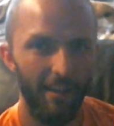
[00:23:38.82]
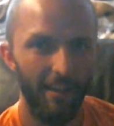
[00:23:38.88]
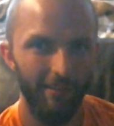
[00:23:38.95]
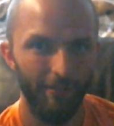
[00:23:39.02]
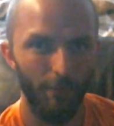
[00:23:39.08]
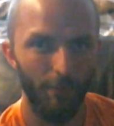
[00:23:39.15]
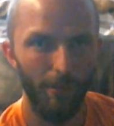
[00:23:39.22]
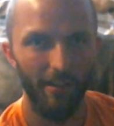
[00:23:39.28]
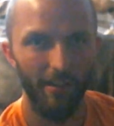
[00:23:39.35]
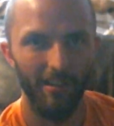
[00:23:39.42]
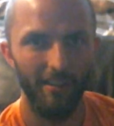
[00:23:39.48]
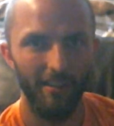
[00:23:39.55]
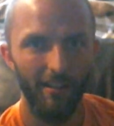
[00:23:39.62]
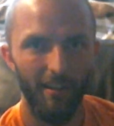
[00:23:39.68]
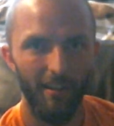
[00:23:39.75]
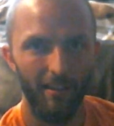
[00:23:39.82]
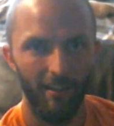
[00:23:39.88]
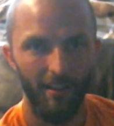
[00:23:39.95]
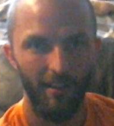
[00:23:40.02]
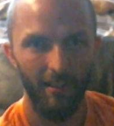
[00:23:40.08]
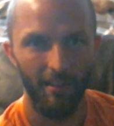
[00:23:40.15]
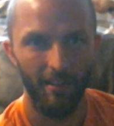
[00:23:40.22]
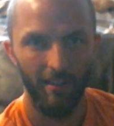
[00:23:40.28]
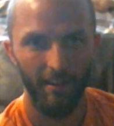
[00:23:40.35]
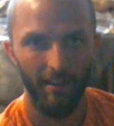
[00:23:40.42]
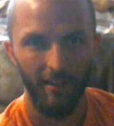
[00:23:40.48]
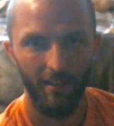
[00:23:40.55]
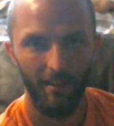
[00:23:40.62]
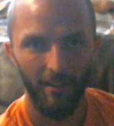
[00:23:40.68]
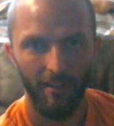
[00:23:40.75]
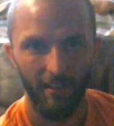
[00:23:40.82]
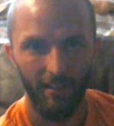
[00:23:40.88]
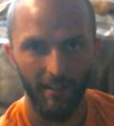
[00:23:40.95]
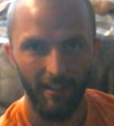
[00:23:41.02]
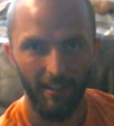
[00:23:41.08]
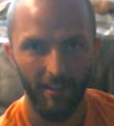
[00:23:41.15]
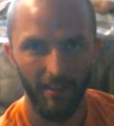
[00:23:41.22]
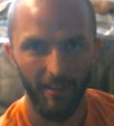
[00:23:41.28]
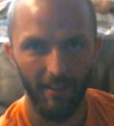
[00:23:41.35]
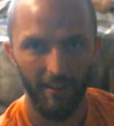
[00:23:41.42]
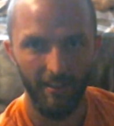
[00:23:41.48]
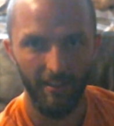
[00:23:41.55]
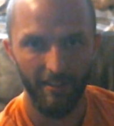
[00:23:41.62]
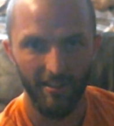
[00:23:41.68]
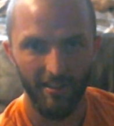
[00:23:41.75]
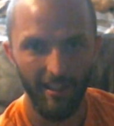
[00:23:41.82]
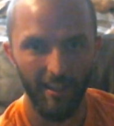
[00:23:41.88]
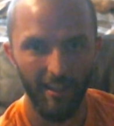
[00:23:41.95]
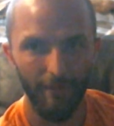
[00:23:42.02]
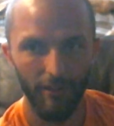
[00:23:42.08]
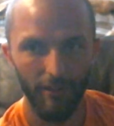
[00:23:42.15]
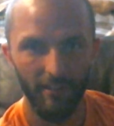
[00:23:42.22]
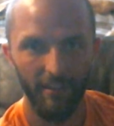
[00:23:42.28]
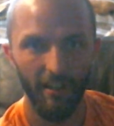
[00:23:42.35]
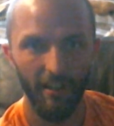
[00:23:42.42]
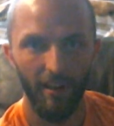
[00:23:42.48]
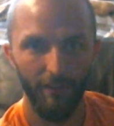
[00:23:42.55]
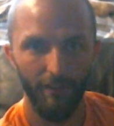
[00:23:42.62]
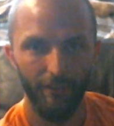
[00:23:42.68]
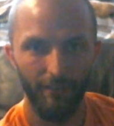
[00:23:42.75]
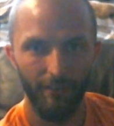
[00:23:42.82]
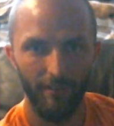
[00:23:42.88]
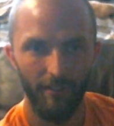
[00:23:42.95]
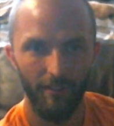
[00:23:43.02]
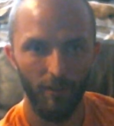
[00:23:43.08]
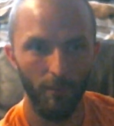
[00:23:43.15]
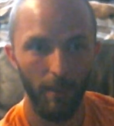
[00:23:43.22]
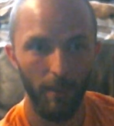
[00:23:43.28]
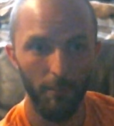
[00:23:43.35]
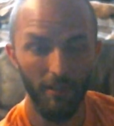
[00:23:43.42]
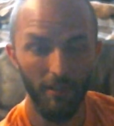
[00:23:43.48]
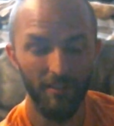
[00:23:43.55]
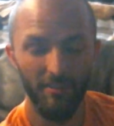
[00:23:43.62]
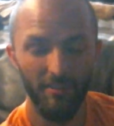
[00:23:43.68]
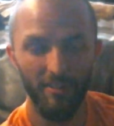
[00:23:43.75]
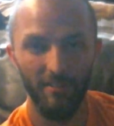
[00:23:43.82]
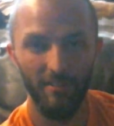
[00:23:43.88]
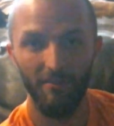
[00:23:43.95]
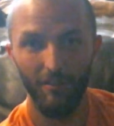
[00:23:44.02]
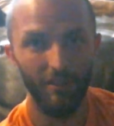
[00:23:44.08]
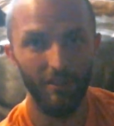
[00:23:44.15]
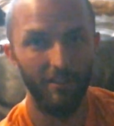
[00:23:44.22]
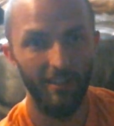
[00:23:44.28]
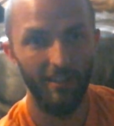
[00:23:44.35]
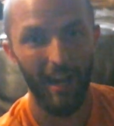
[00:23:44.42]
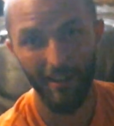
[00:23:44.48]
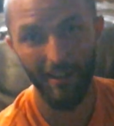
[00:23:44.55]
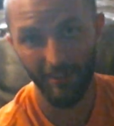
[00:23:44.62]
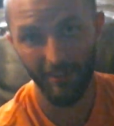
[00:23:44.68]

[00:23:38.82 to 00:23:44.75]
So can you see this feeling happening in you? Can you see areas in